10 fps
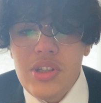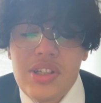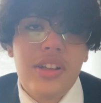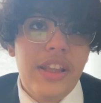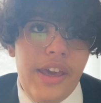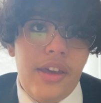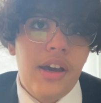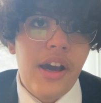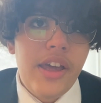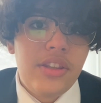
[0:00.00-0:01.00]
clay.
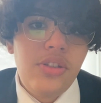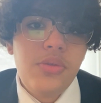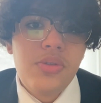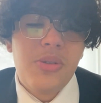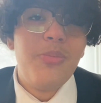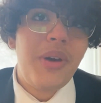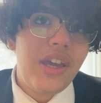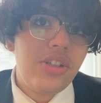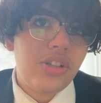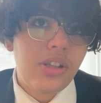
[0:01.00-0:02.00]
I had used
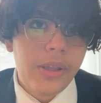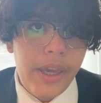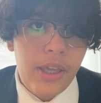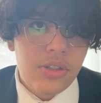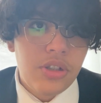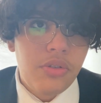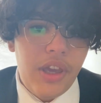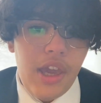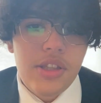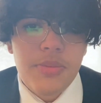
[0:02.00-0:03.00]
beige clay to
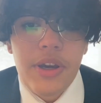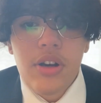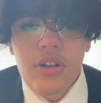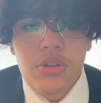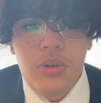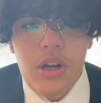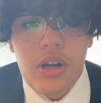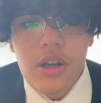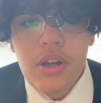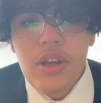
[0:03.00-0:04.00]
create my
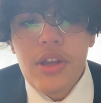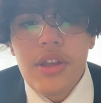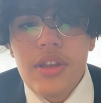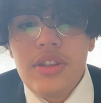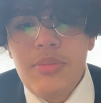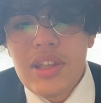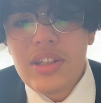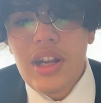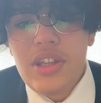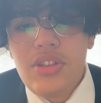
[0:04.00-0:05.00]
artwork. The method
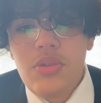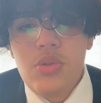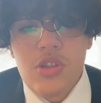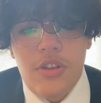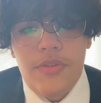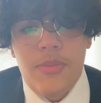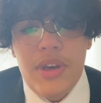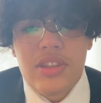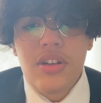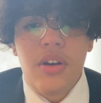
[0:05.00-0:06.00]
I had used was the
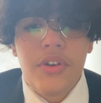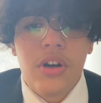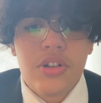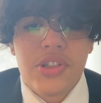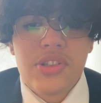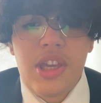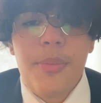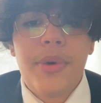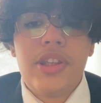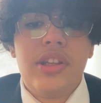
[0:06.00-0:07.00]
method of an artist
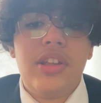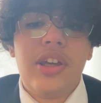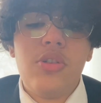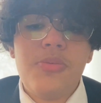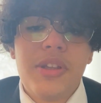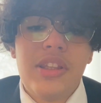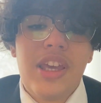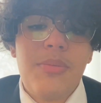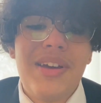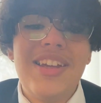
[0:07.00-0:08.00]
named that goes by the
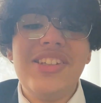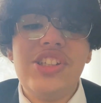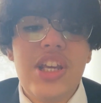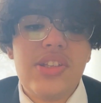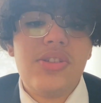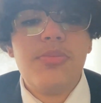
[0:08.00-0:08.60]
name Jess